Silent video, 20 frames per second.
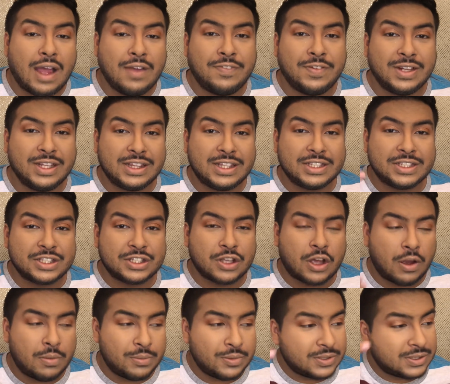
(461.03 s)
feel like this
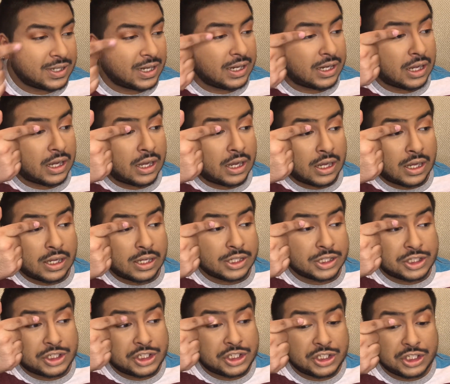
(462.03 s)
is almost like
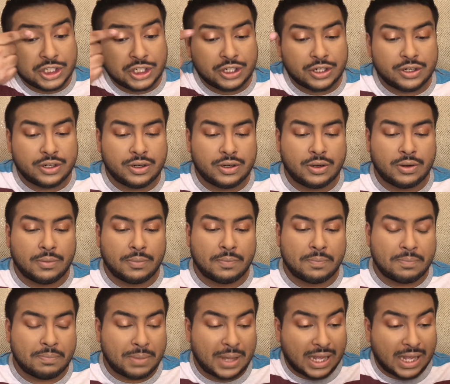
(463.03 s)
a sheer